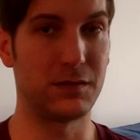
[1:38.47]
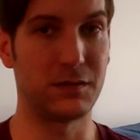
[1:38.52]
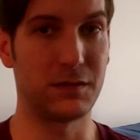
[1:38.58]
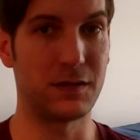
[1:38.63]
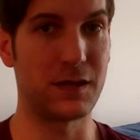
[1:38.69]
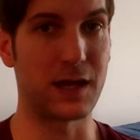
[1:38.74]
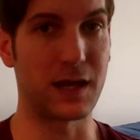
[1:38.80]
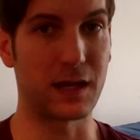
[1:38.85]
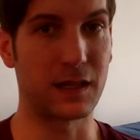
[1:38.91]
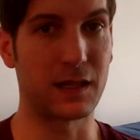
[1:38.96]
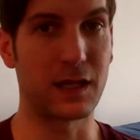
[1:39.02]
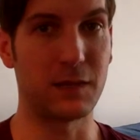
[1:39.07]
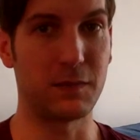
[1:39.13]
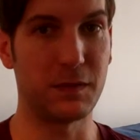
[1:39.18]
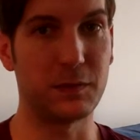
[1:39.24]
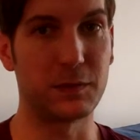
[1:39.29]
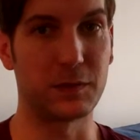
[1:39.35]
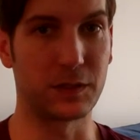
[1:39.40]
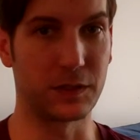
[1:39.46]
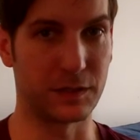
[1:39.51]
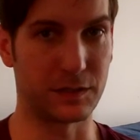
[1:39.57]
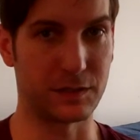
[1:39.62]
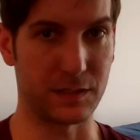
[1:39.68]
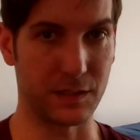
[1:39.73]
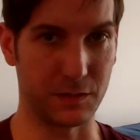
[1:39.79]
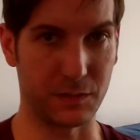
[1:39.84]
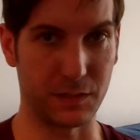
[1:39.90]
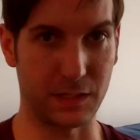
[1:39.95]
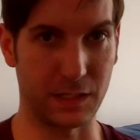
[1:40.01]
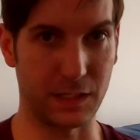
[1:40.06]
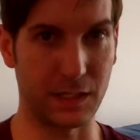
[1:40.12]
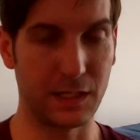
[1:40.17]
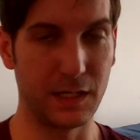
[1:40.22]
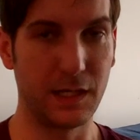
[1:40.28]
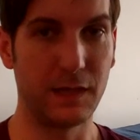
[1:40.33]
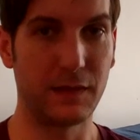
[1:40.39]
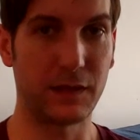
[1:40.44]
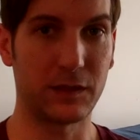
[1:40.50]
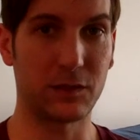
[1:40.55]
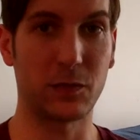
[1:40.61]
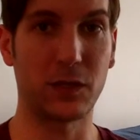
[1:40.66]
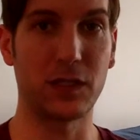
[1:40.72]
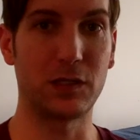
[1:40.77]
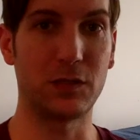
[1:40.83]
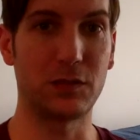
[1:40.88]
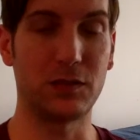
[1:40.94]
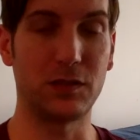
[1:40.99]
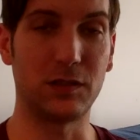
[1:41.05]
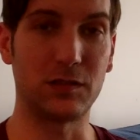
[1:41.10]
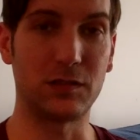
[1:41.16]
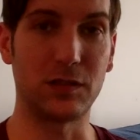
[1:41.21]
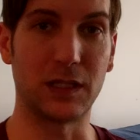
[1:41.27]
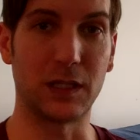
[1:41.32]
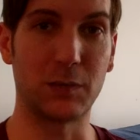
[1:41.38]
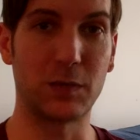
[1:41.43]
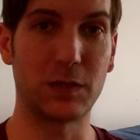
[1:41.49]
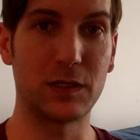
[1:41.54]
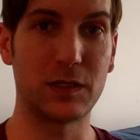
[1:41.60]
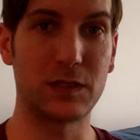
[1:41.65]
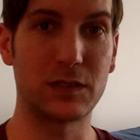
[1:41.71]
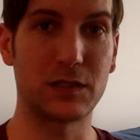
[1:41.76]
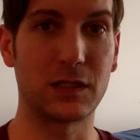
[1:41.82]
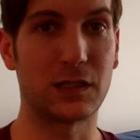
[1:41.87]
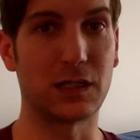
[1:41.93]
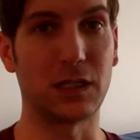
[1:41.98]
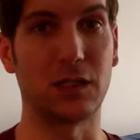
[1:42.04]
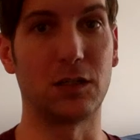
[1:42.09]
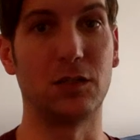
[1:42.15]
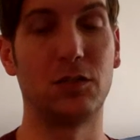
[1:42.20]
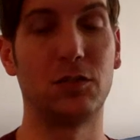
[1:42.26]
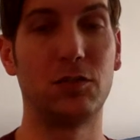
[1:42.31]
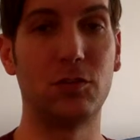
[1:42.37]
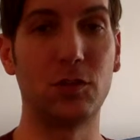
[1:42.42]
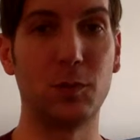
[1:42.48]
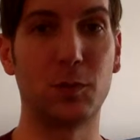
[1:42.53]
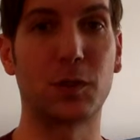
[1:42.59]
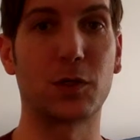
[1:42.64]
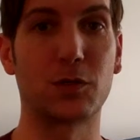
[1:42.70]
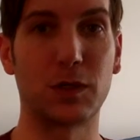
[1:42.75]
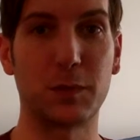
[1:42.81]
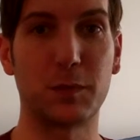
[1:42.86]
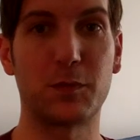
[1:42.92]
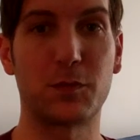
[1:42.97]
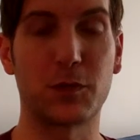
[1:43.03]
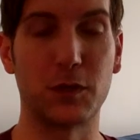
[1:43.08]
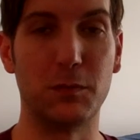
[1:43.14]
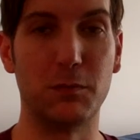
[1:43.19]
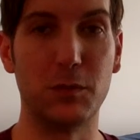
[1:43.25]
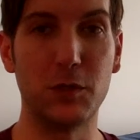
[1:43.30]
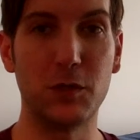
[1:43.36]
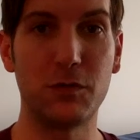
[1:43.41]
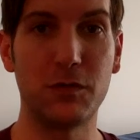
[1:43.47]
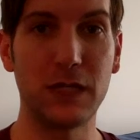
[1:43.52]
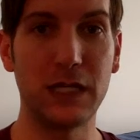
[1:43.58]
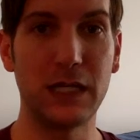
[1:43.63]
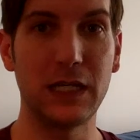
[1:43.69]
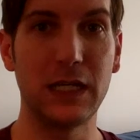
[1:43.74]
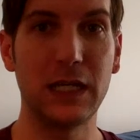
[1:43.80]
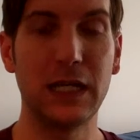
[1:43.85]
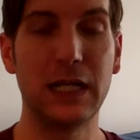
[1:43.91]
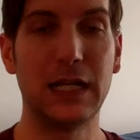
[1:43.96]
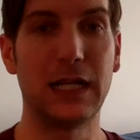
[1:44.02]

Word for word: not a lot of people are going to stick with it. That's why you see celebrities get, like, super ripped for a movie,